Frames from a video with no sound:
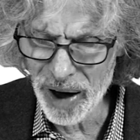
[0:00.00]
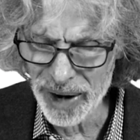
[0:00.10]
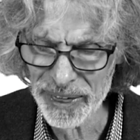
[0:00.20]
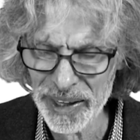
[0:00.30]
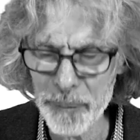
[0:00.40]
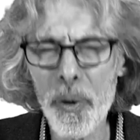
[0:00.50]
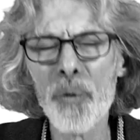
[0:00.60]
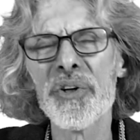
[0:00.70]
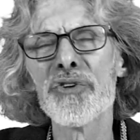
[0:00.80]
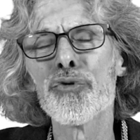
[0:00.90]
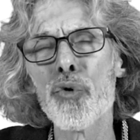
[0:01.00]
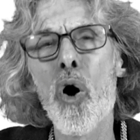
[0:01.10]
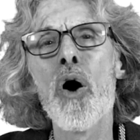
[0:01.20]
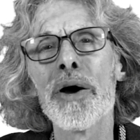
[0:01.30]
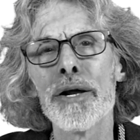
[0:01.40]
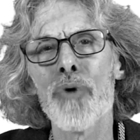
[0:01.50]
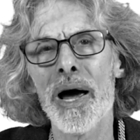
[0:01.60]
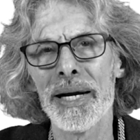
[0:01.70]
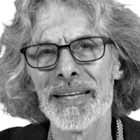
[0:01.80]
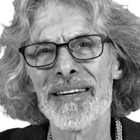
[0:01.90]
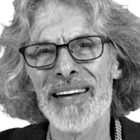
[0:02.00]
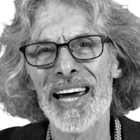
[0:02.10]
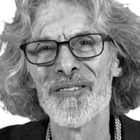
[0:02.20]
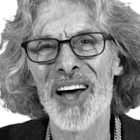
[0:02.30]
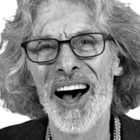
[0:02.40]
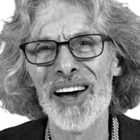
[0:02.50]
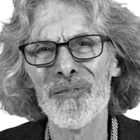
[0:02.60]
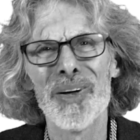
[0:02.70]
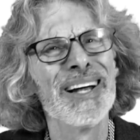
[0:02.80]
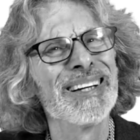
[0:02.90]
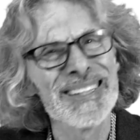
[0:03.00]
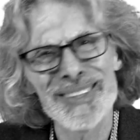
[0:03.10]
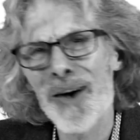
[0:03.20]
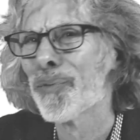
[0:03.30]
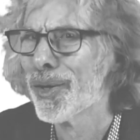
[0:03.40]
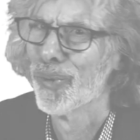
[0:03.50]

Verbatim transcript: got to think both it's wrong and right at the same time. It's something